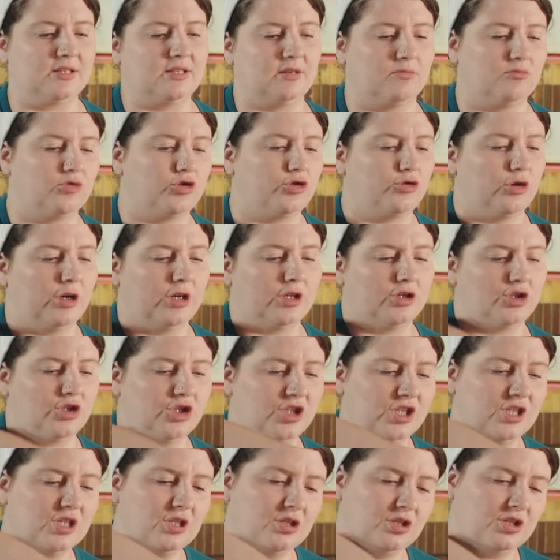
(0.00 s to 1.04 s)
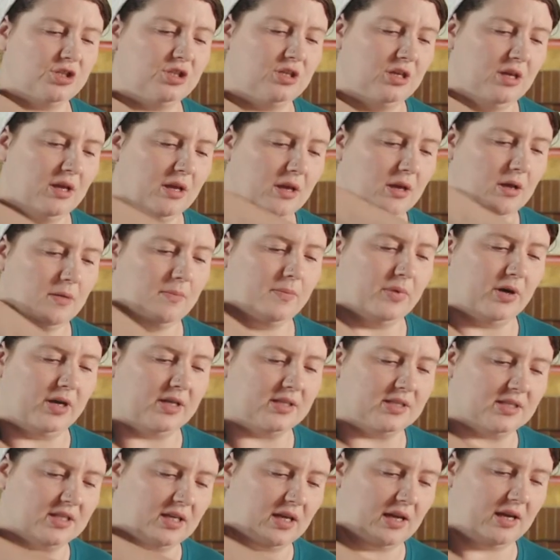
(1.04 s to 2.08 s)
some shredded cheese.
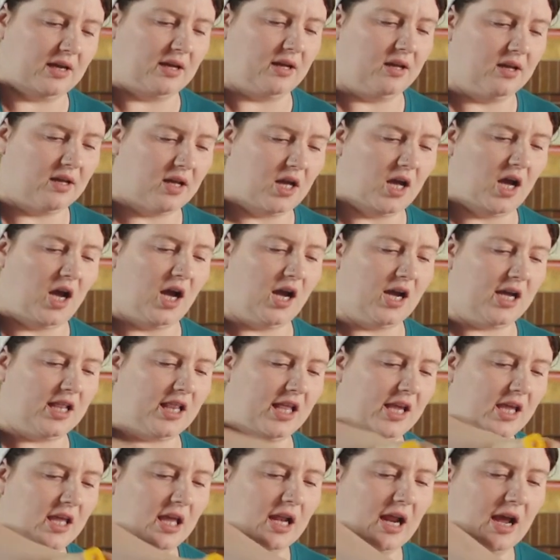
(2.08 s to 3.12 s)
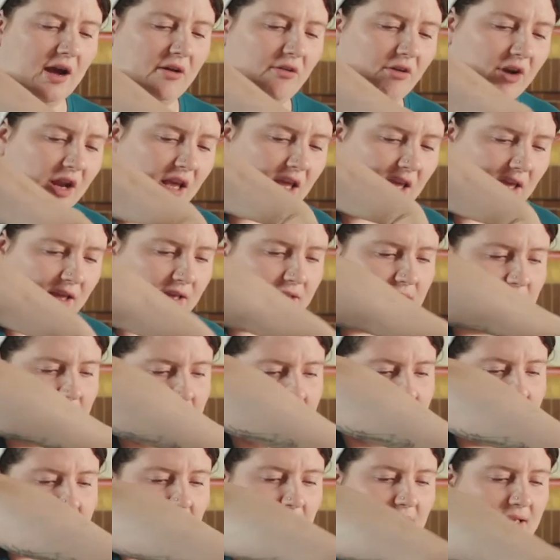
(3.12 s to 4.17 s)
But I like it how it
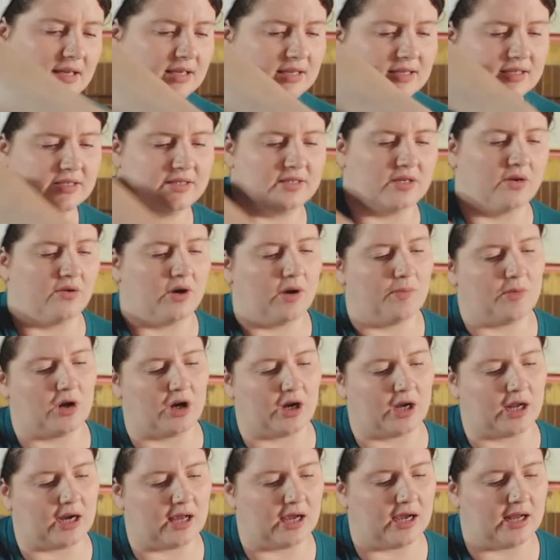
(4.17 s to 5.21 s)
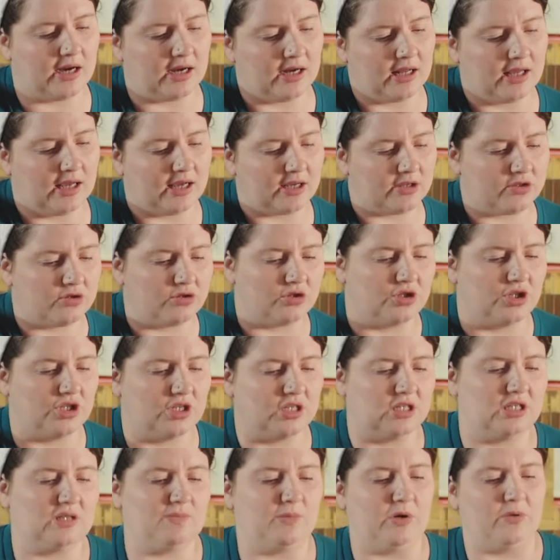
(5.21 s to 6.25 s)
is, so I'm not gonna add any extra
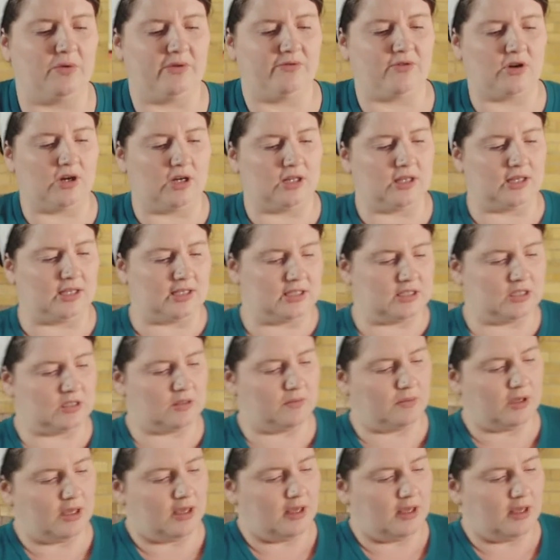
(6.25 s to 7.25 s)
cheese, but we've got this